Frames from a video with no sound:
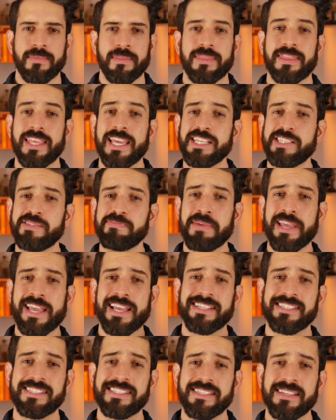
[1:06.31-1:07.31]
This
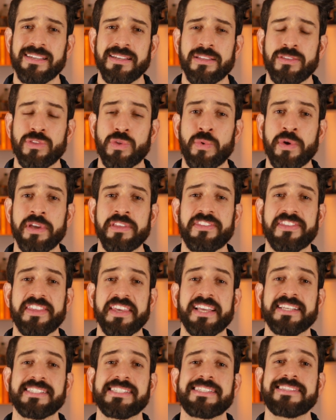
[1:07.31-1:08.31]
means doing
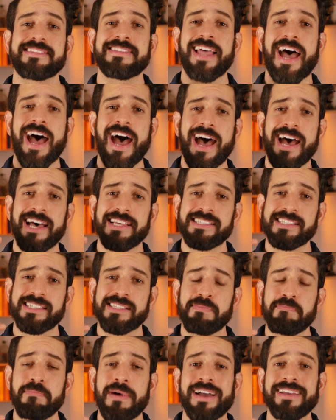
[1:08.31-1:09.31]
things
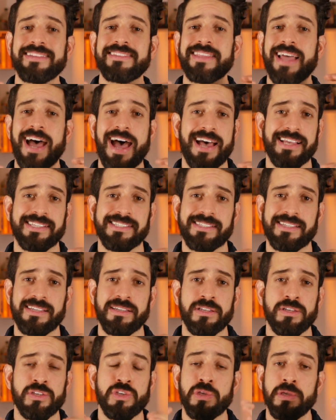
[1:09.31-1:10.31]
task by task,
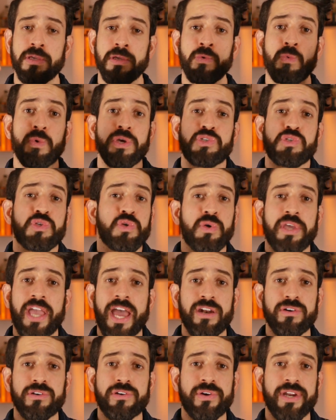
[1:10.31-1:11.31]
in which you
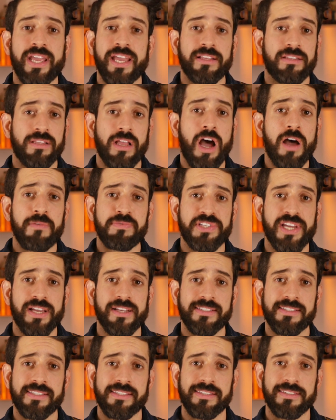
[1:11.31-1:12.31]
cannot create
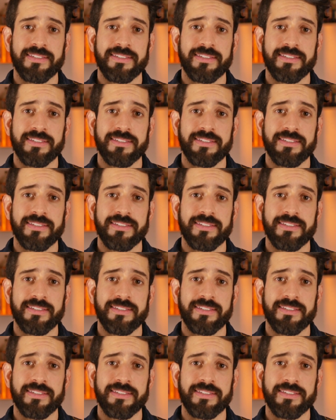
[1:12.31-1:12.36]
objects.